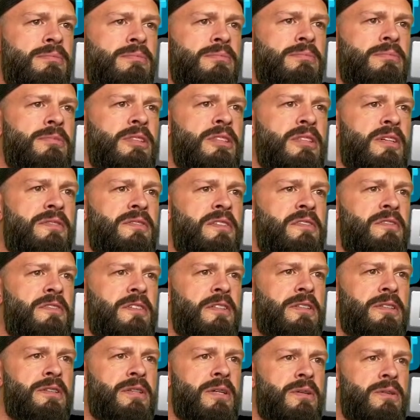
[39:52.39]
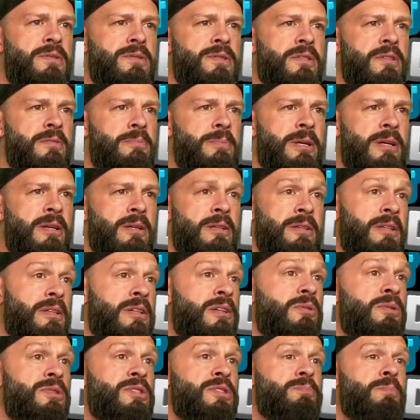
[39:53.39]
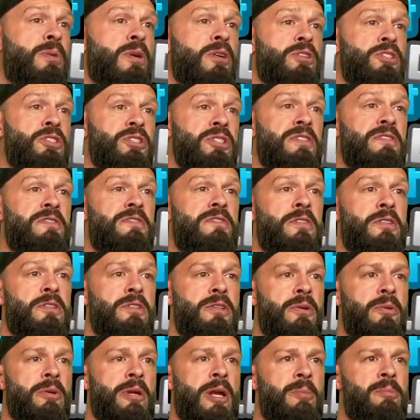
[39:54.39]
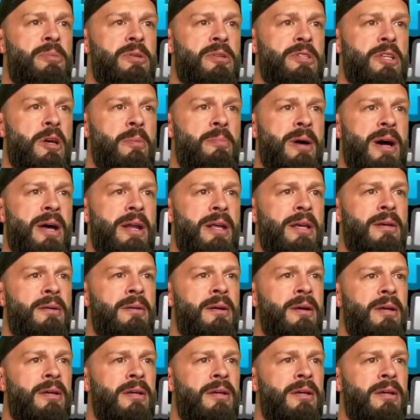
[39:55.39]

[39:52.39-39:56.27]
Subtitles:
Enough to fill a dozer, apparently. It was partially full, though, when I pulled up on it.